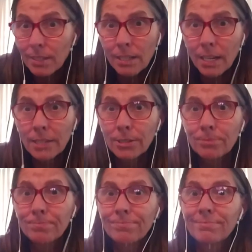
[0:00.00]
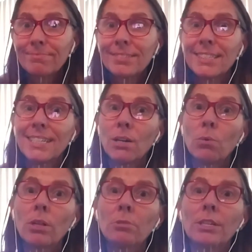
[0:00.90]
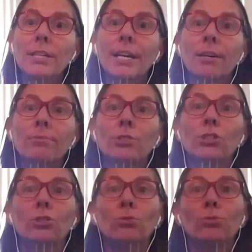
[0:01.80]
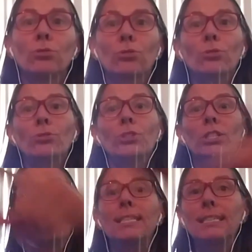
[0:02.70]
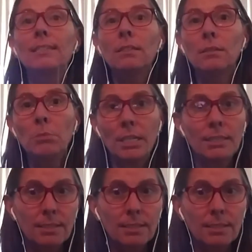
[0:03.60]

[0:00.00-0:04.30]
I don't know. Well, I'm getting down to 13 minutes,